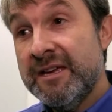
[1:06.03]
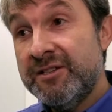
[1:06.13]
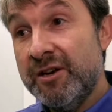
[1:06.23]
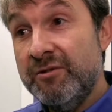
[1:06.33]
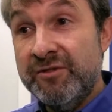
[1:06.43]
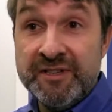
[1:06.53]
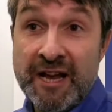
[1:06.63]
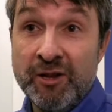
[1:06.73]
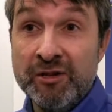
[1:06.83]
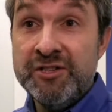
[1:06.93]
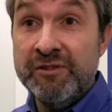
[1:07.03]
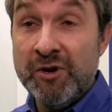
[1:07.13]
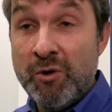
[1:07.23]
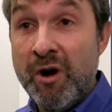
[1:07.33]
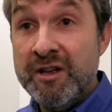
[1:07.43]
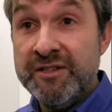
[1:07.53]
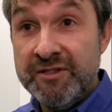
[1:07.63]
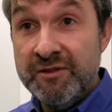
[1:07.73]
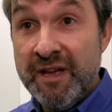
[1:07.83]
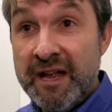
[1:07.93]
So the technology required to
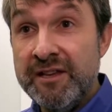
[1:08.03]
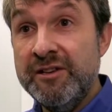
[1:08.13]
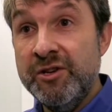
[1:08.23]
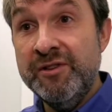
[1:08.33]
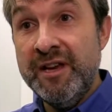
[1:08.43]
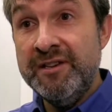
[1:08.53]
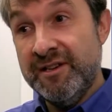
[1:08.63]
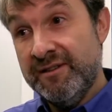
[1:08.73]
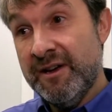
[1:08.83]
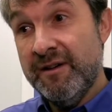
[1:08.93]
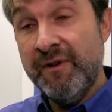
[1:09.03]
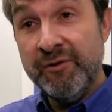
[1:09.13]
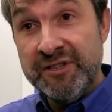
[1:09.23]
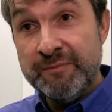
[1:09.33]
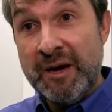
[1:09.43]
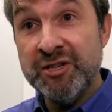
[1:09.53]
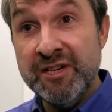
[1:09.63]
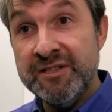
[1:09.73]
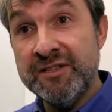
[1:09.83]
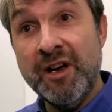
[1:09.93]
do that, you need very
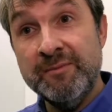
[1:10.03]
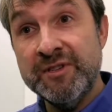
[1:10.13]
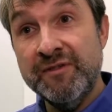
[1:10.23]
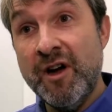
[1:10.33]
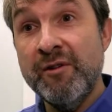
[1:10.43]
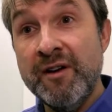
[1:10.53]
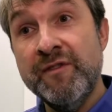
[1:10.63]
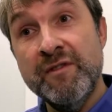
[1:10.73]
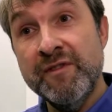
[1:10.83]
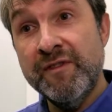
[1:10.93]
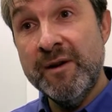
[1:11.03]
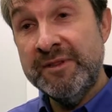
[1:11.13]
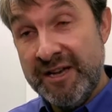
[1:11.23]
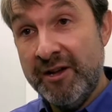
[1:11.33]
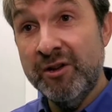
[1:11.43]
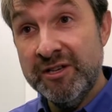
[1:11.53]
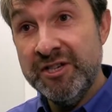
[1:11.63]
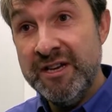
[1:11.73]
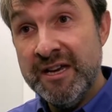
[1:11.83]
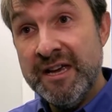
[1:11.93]
specialist types of RF over fiber
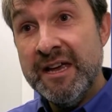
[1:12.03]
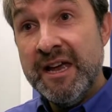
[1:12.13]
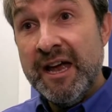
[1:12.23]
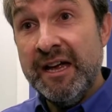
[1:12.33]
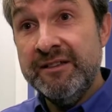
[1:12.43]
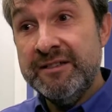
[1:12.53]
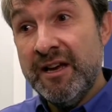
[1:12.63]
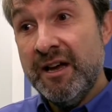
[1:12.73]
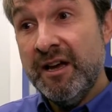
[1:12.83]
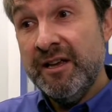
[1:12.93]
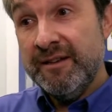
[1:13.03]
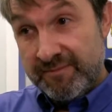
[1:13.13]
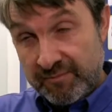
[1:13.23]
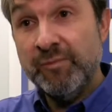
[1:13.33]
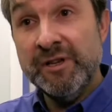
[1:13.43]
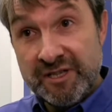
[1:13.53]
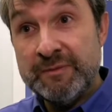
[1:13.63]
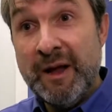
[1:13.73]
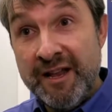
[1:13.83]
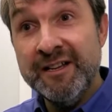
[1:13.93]
technology, and we'll
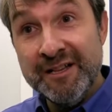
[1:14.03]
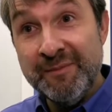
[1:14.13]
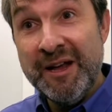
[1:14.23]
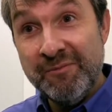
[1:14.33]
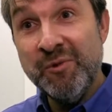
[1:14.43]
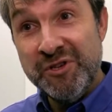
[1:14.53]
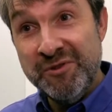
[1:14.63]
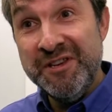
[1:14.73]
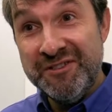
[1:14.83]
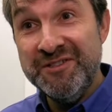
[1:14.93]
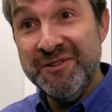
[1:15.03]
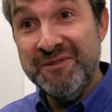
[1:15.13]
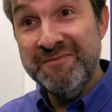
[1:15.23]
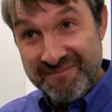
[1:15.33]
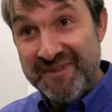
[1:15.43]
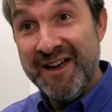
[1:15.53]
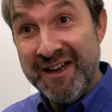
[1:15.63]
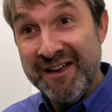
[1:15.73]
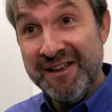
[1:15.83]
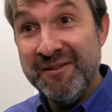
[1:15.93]
explain a little bit what you need to do
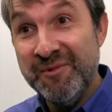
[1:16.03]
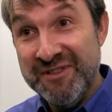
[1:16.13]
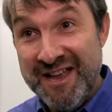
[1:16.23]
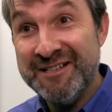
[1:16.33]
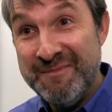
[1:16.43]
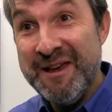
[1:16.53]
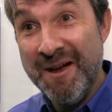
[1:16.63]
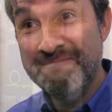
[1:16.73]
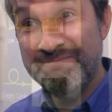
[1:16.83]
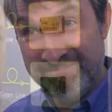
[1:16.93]
with the next speaker.